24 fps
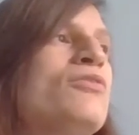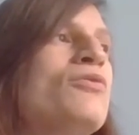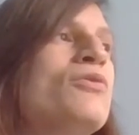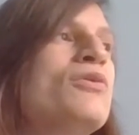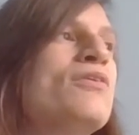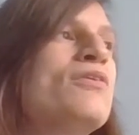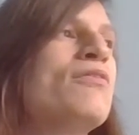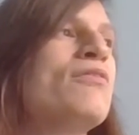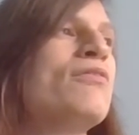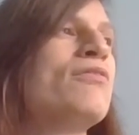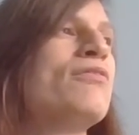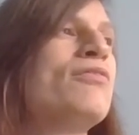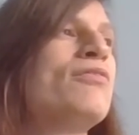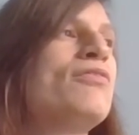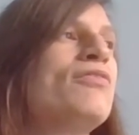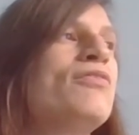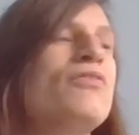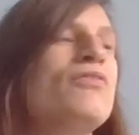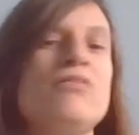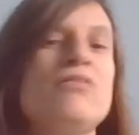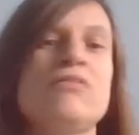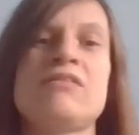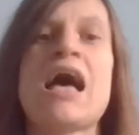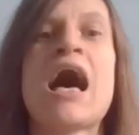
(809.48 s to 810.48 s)
sort of
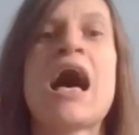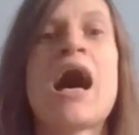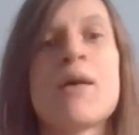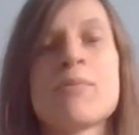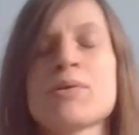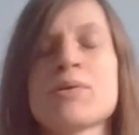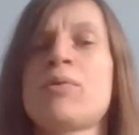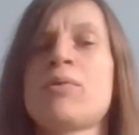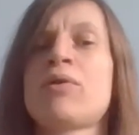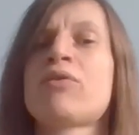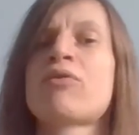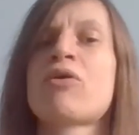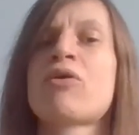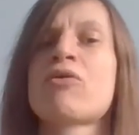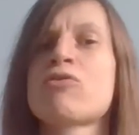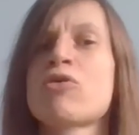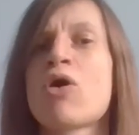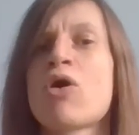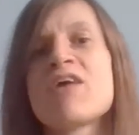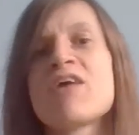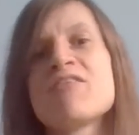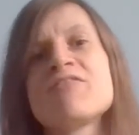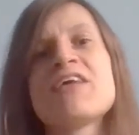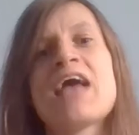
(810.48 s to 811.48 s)
tell me whether or
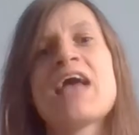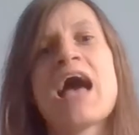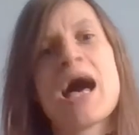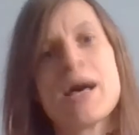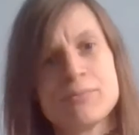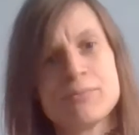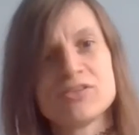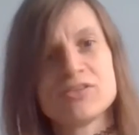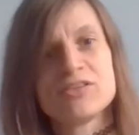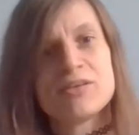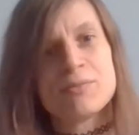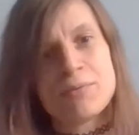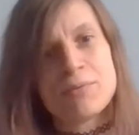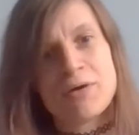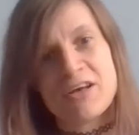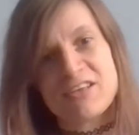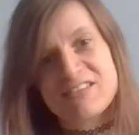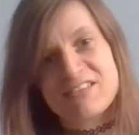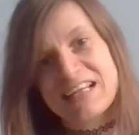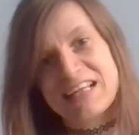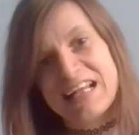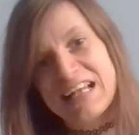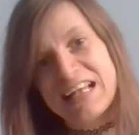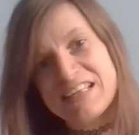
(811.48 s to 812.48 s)
not I've captured the
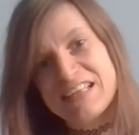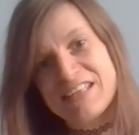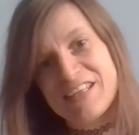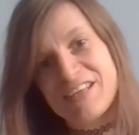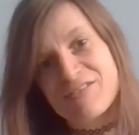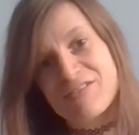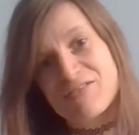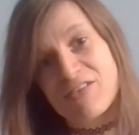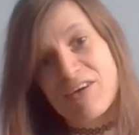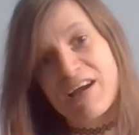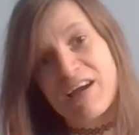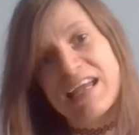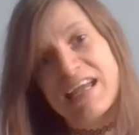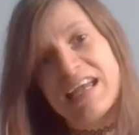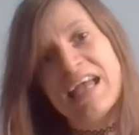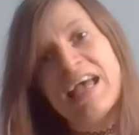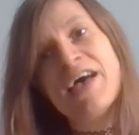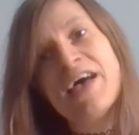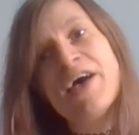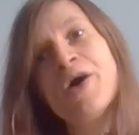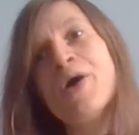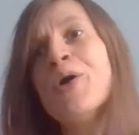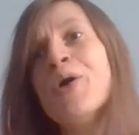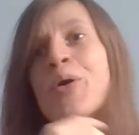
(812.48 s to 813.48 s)
personality right
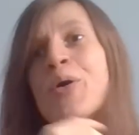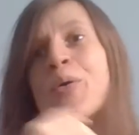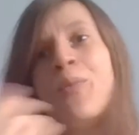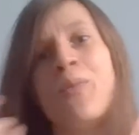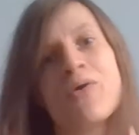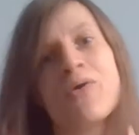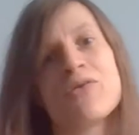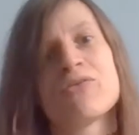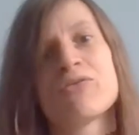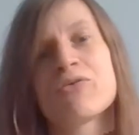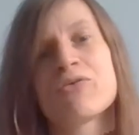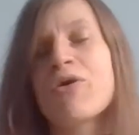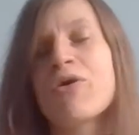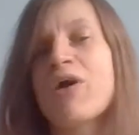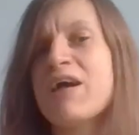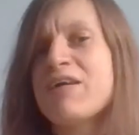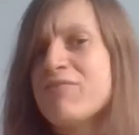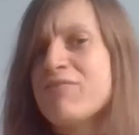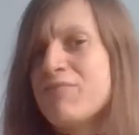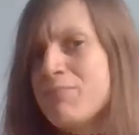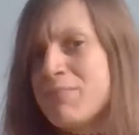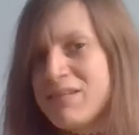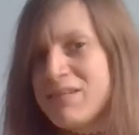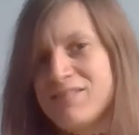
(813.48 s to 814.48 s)
whether or not
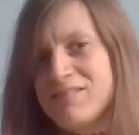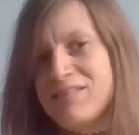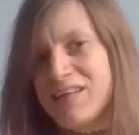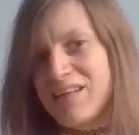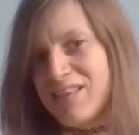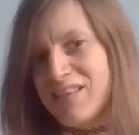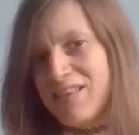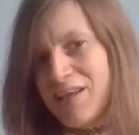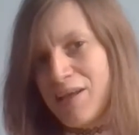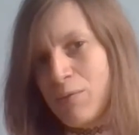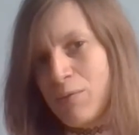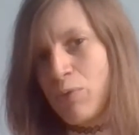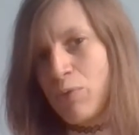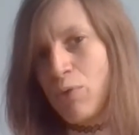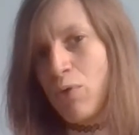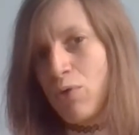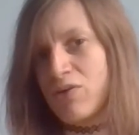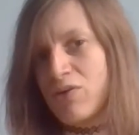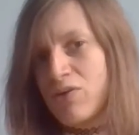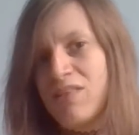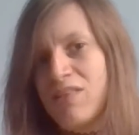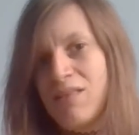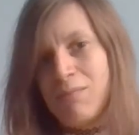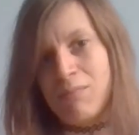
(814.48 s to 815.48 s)
I've missed anything
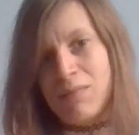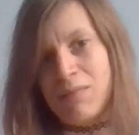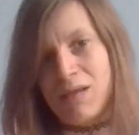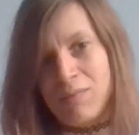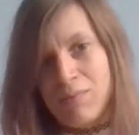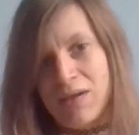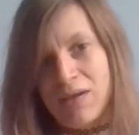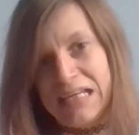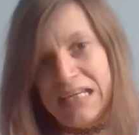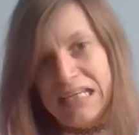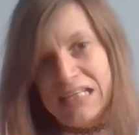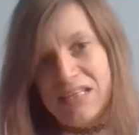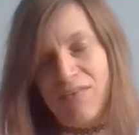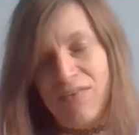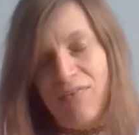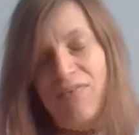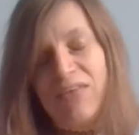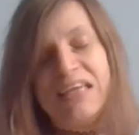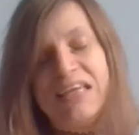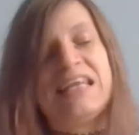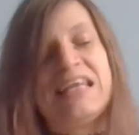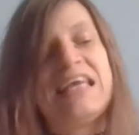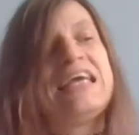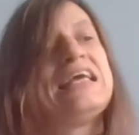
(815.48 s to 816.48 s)
important that maybe I need to
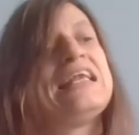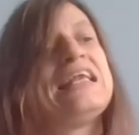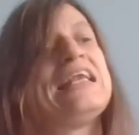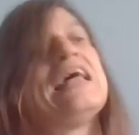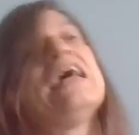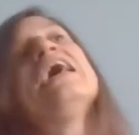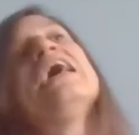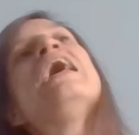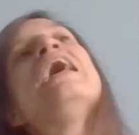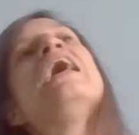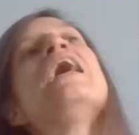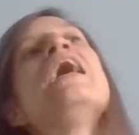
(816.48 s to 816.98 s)
feed in.